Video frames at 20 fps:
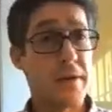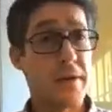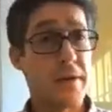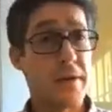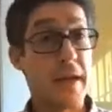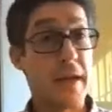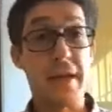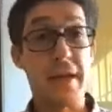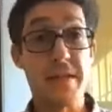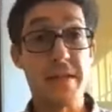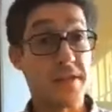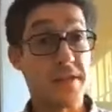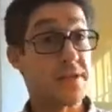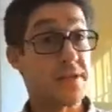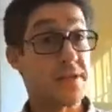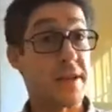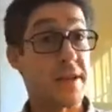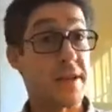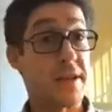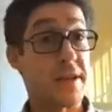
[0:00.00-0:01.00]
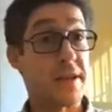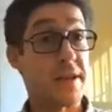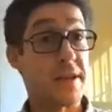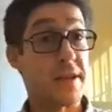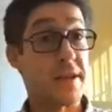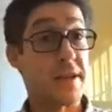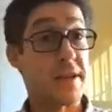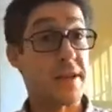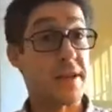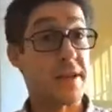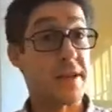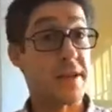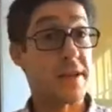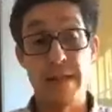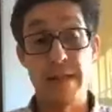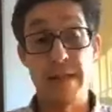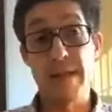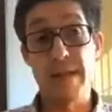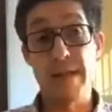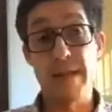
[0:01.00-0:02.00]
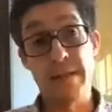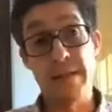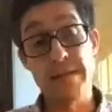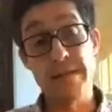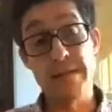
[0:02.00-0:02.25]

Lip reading: get into strategy, like you said, and